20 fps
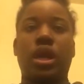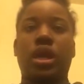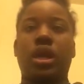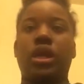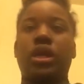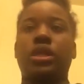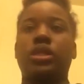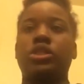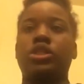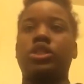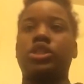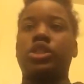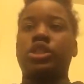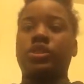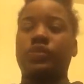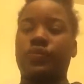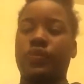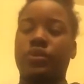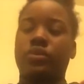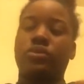and
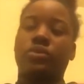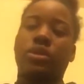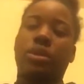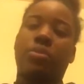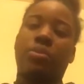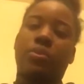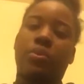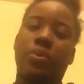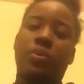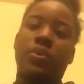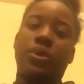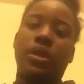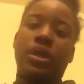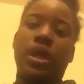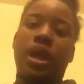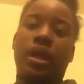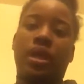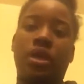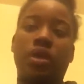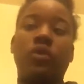she felt some type of way when he
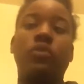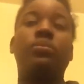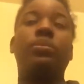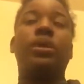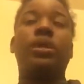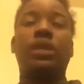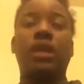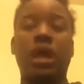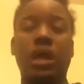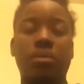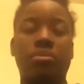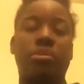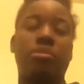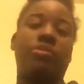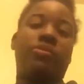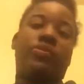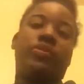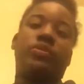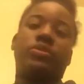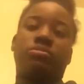got killed, but a lot of
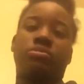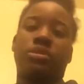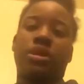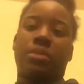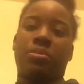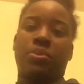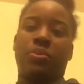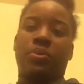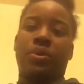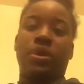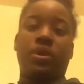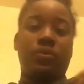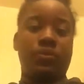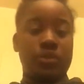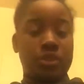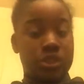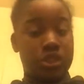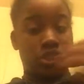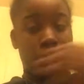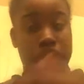people felt some type of way. It
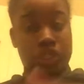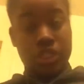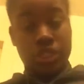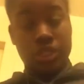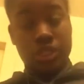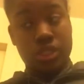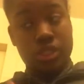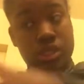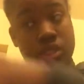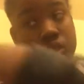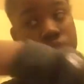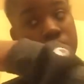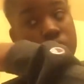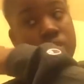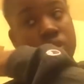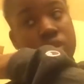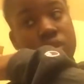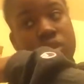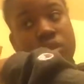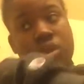wasn't just
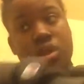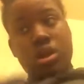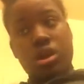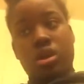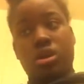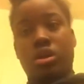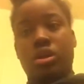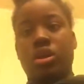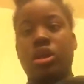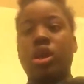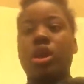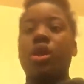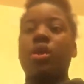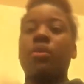her.